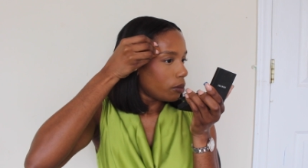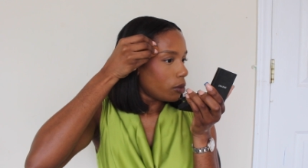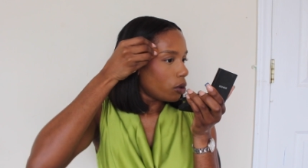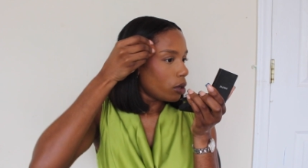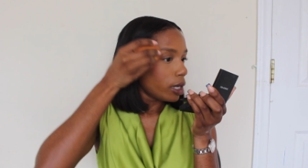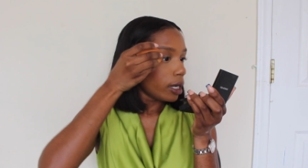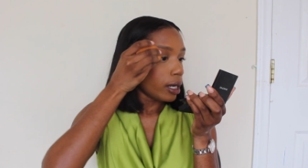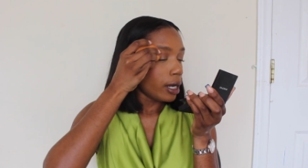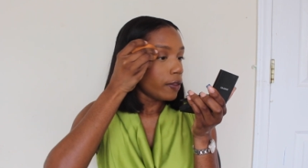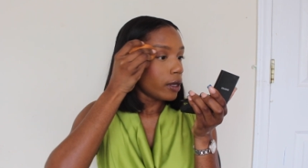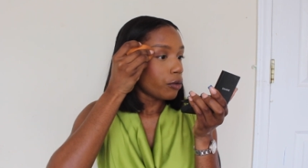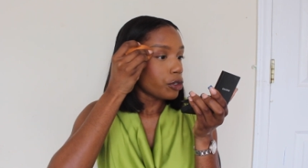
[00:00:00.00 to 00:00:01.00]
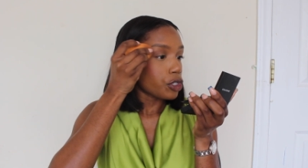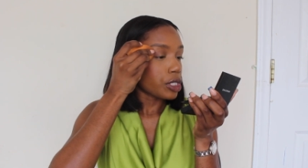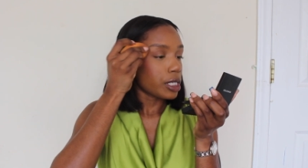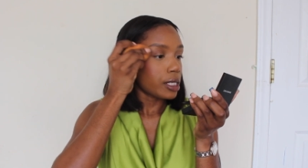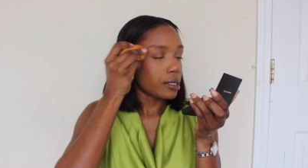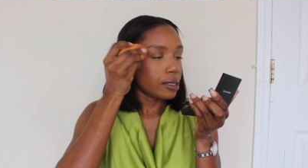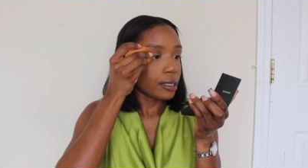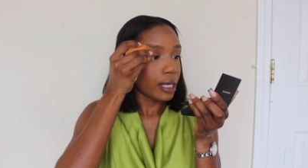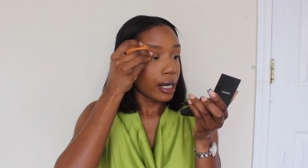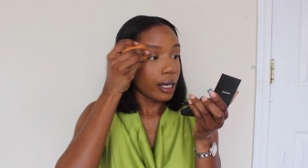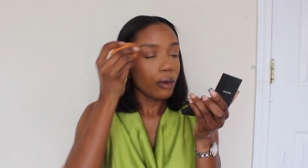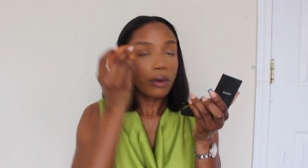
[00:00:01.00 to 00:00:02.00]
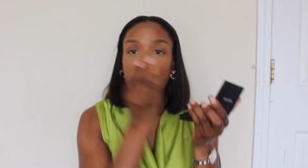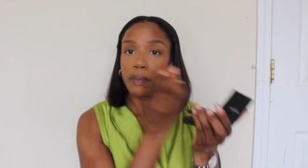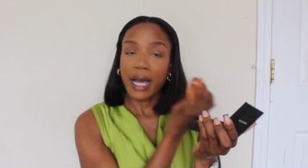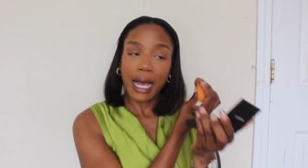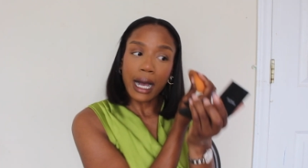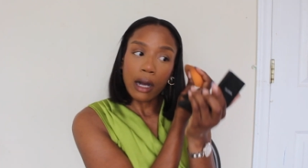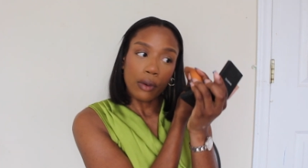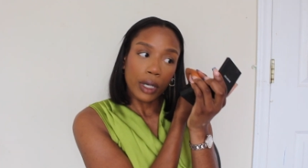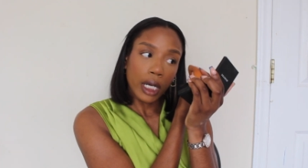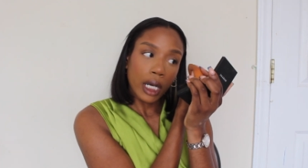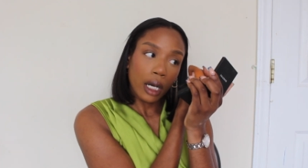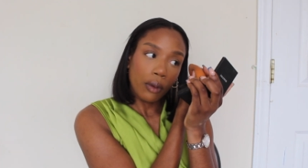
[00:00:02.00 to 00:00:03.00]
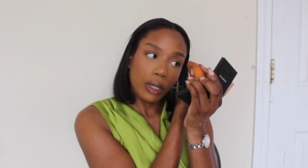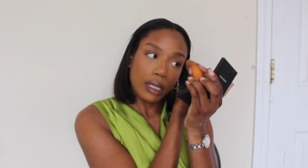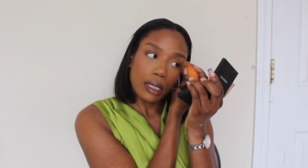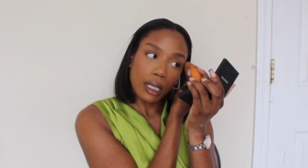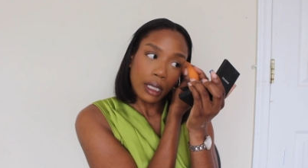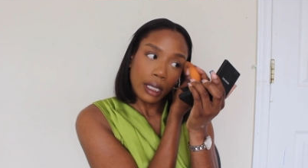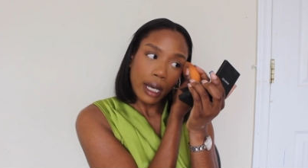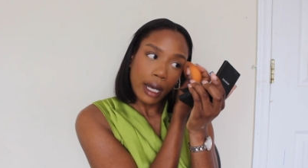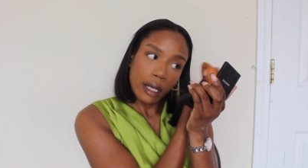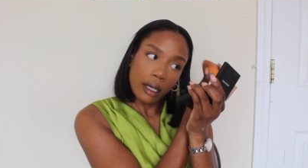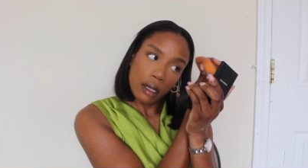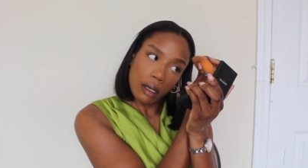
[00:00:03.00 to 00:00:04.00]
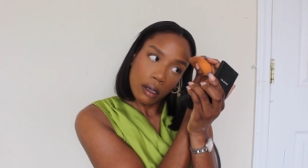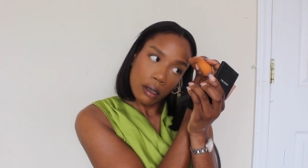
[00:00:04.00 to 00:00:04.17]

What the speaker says: more, and then we're just gonna set it with powder once again.